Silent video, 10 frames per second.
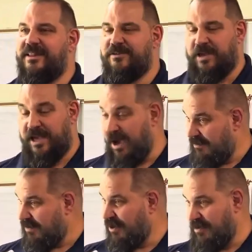They come
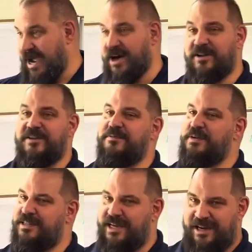from the ground,
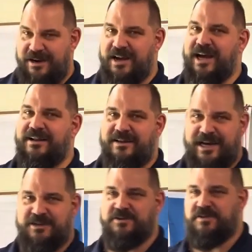but they are not
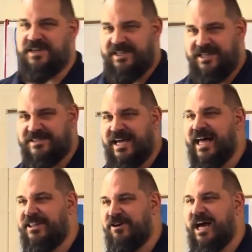naturally,
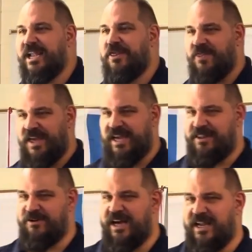they're not a thing.
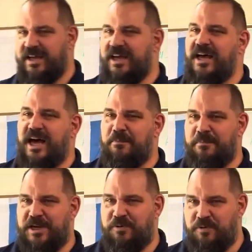They're not a
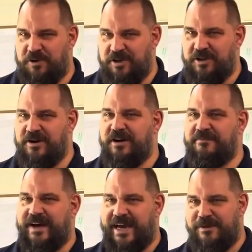mineral or a
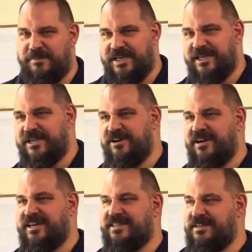vitamin
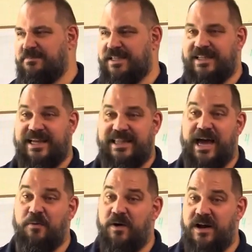or something like
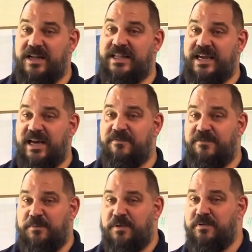that. Where did they come
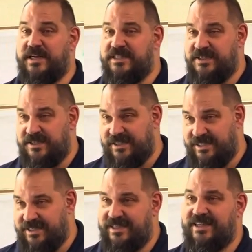from
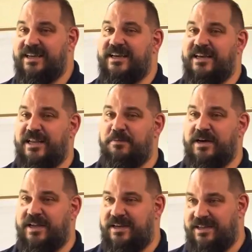originally?
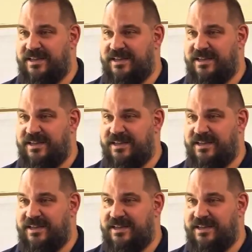Anybody?